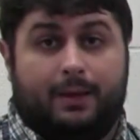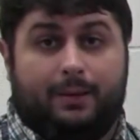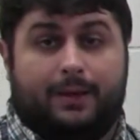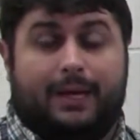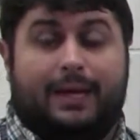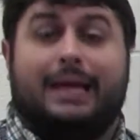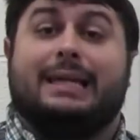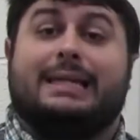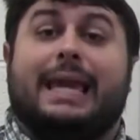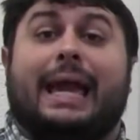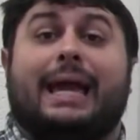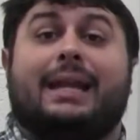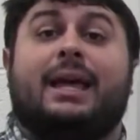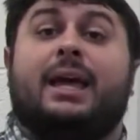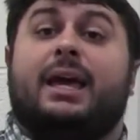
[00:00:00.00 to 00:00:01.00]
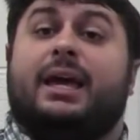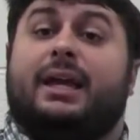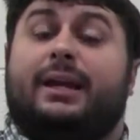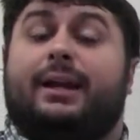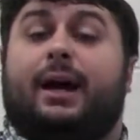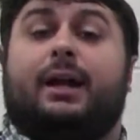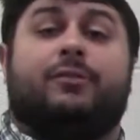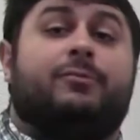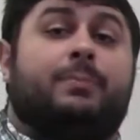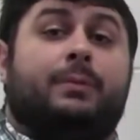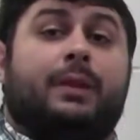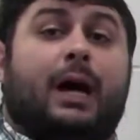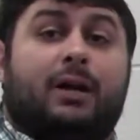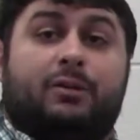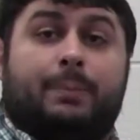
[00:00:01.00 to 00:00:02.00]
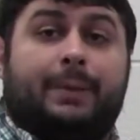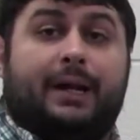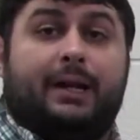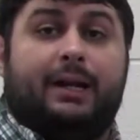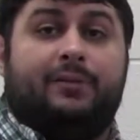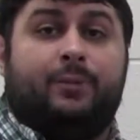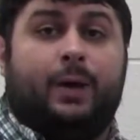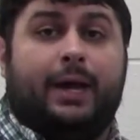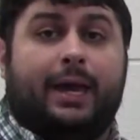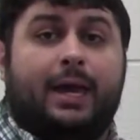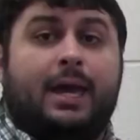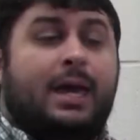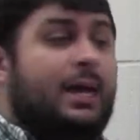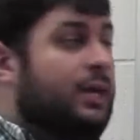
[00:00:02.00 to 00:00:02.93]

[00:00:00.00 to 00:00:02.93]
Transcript: Okay, again, in a non-repetitive way.